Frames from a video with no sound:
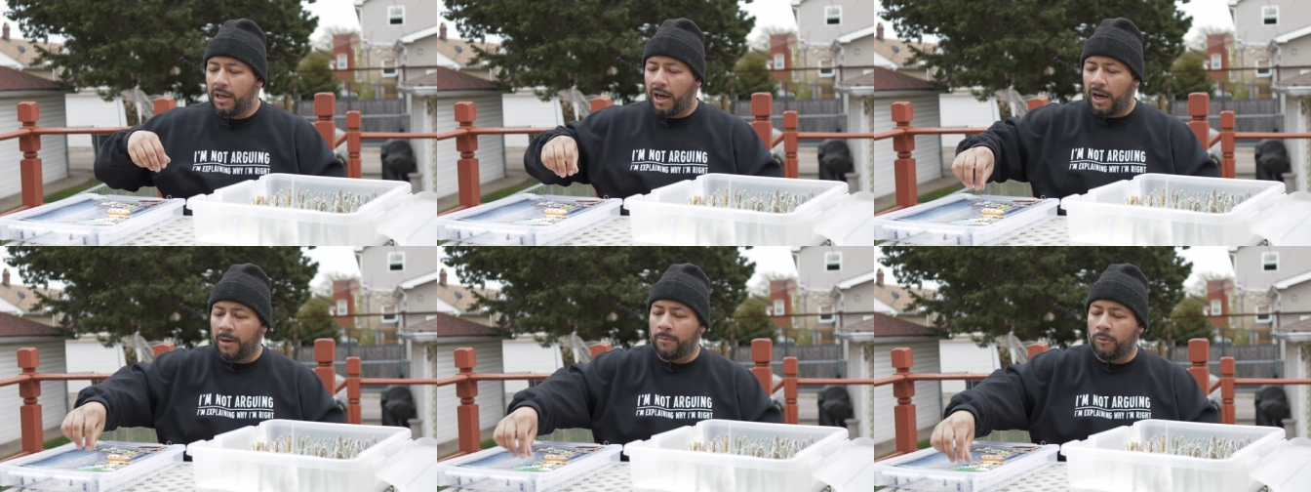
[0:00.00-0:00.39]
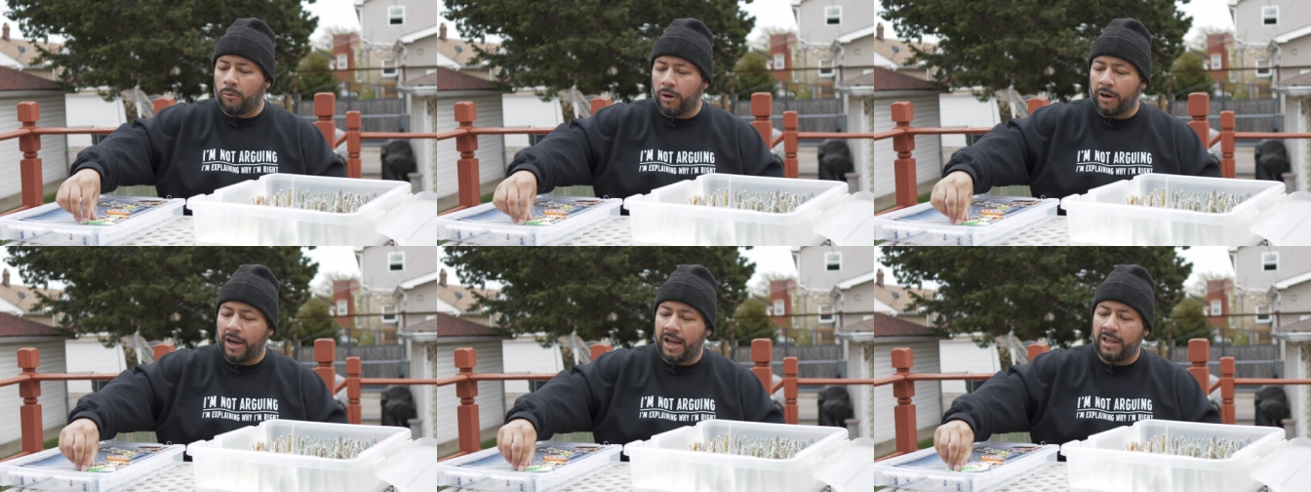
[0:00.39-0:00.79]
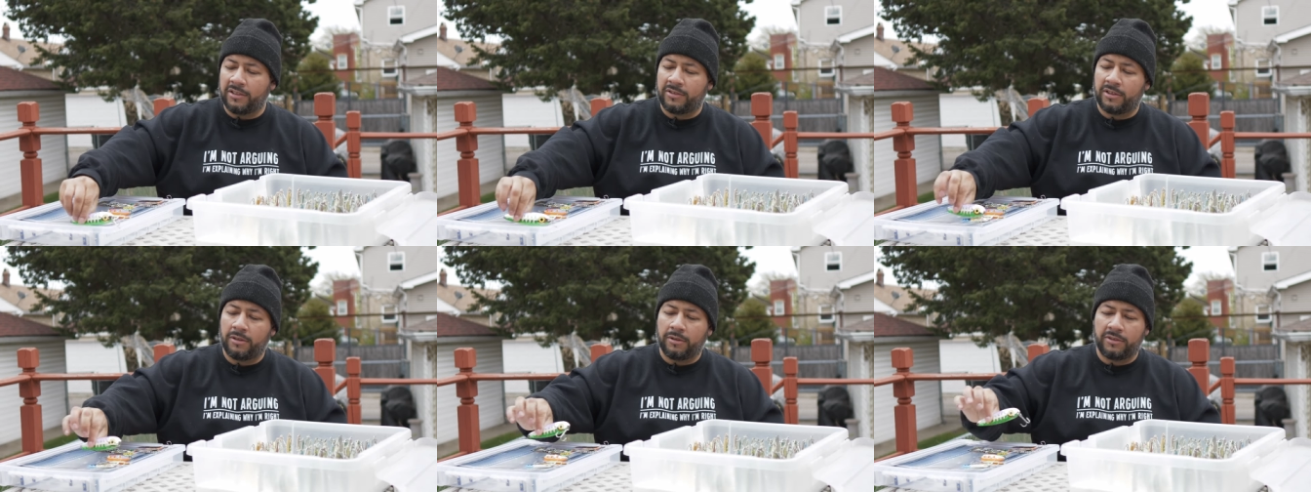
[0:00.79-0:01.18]
Um,
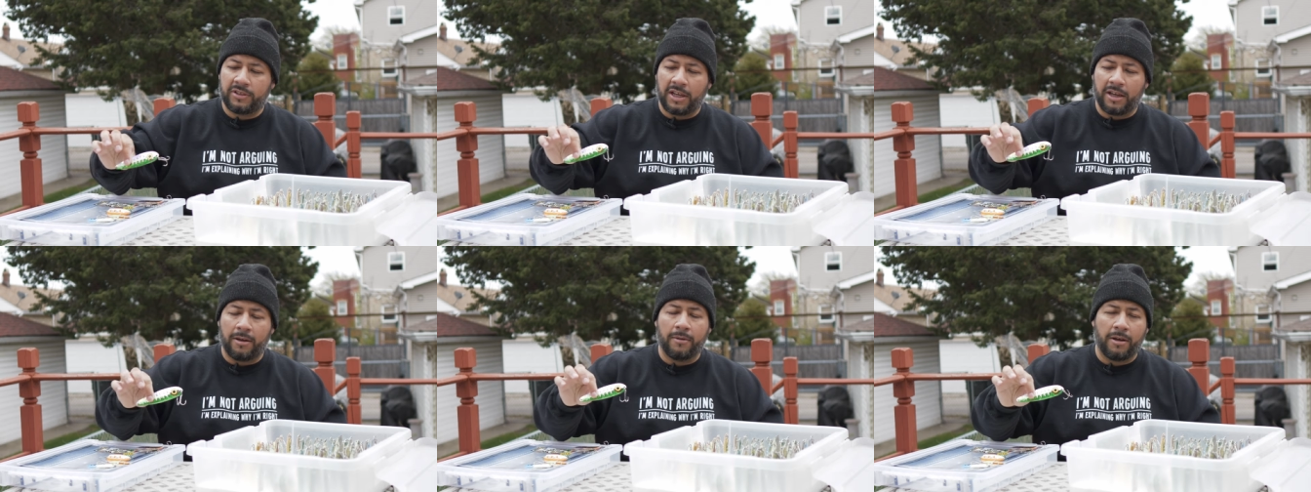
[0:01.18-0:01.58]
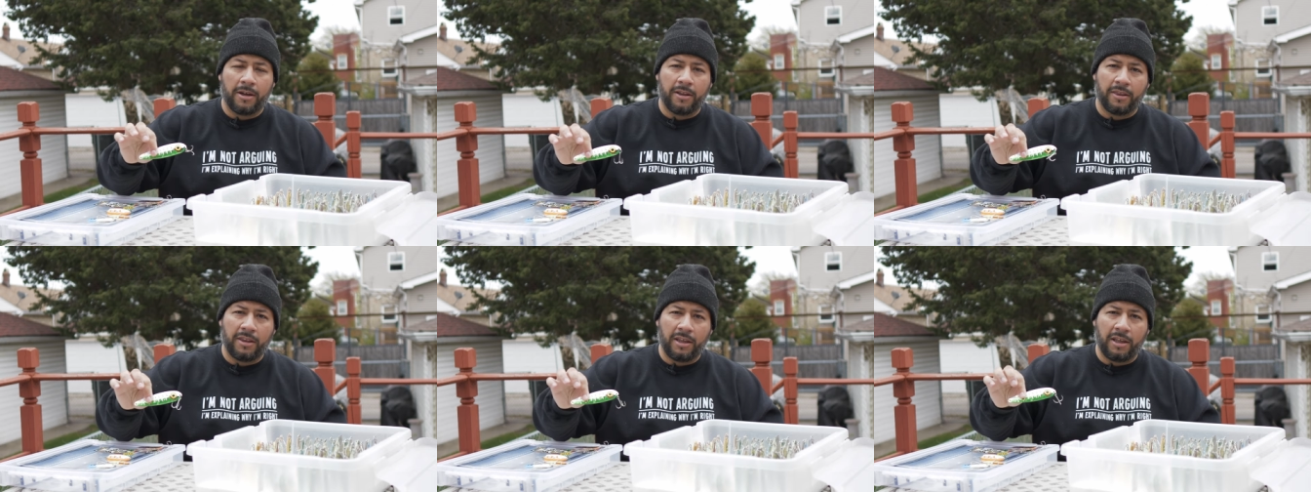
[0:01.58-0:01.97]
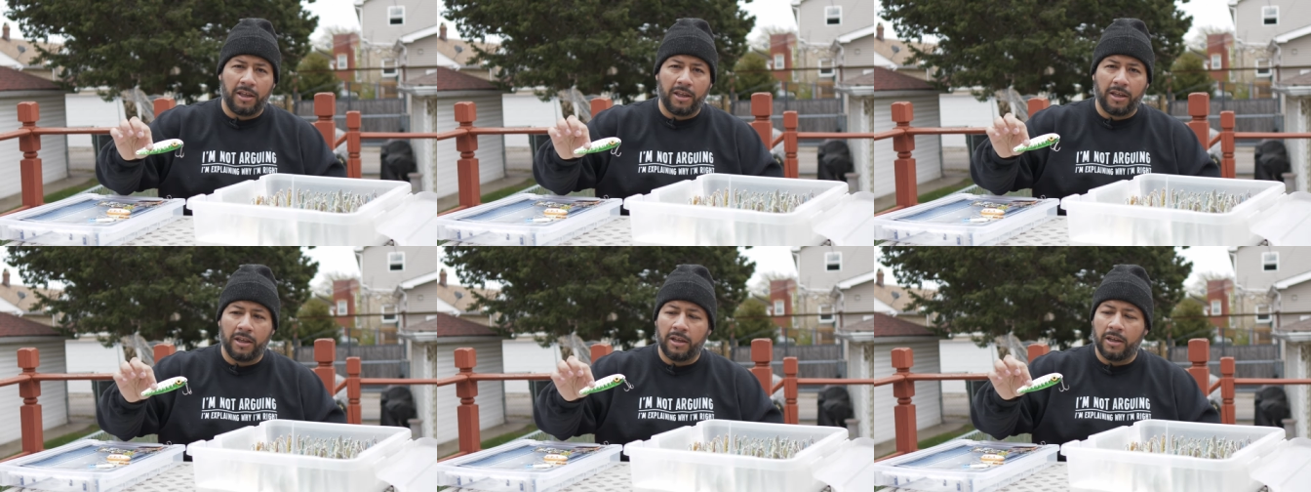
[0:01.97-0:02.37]
whereas say uh,
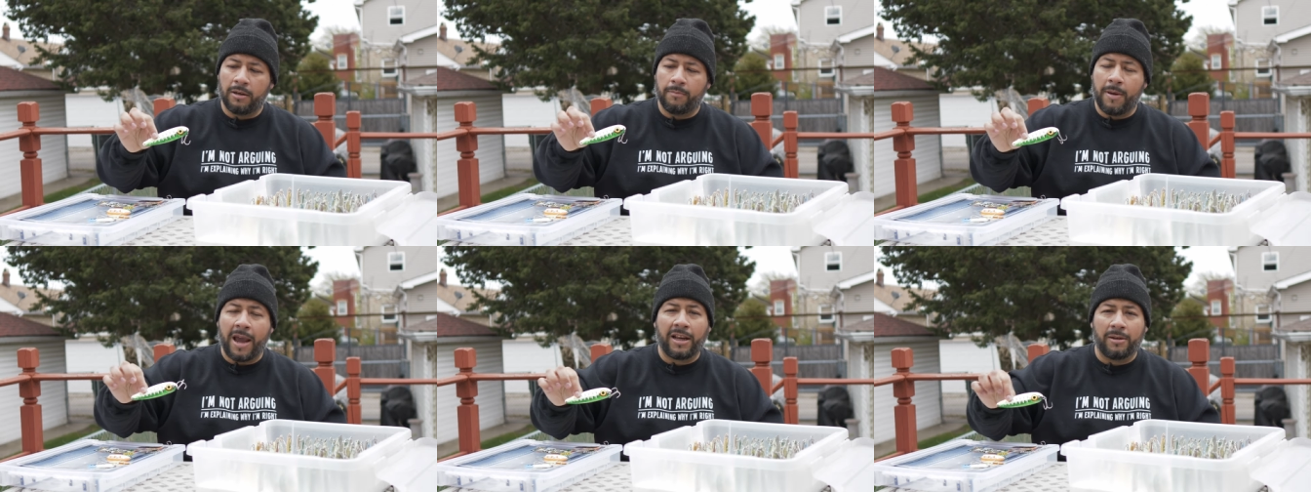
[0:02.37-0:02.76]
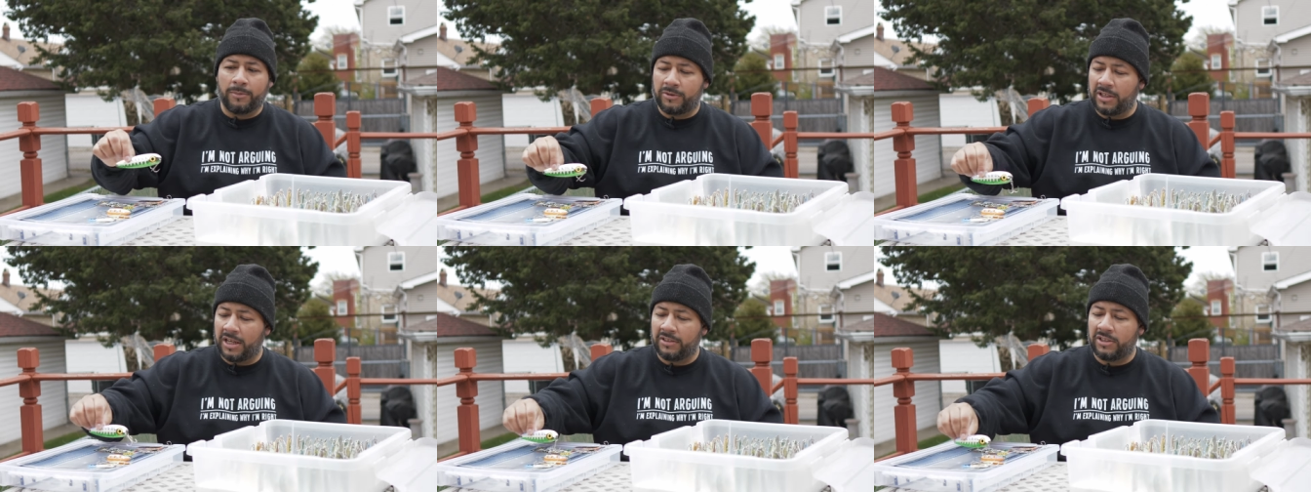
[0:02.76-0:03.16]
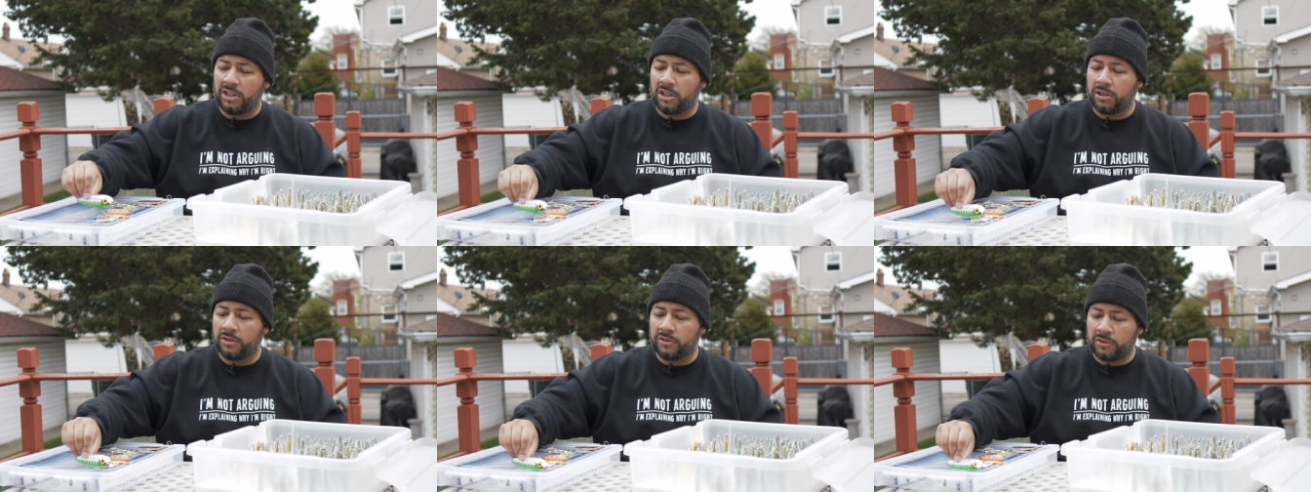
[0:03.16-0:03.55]
the magnum size
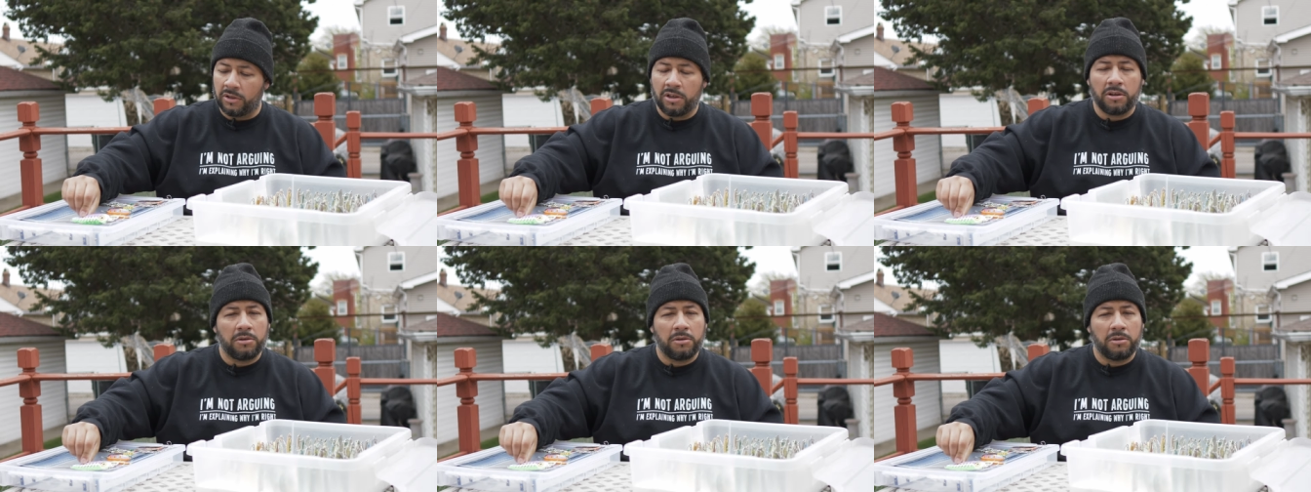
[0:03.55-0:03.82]
here is,